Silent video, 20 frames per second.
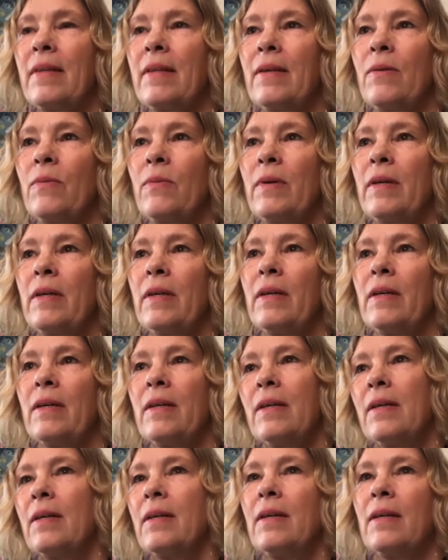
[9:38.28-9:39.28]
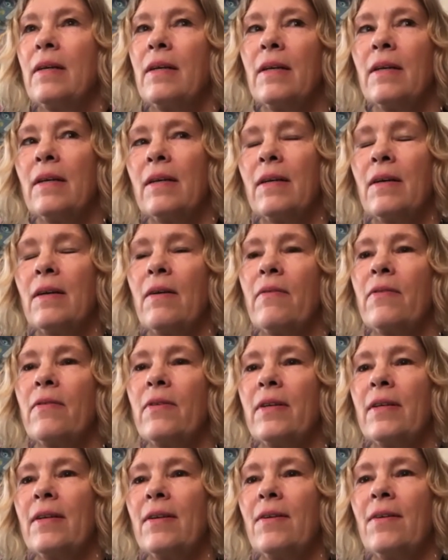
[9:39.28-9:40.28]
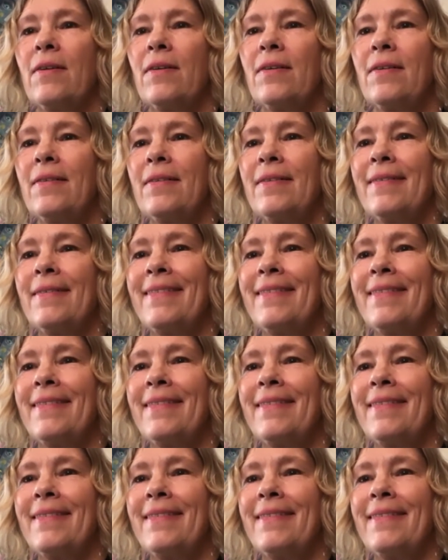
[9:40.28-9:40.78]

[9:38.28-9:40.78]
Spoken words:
Okay. Covered it all.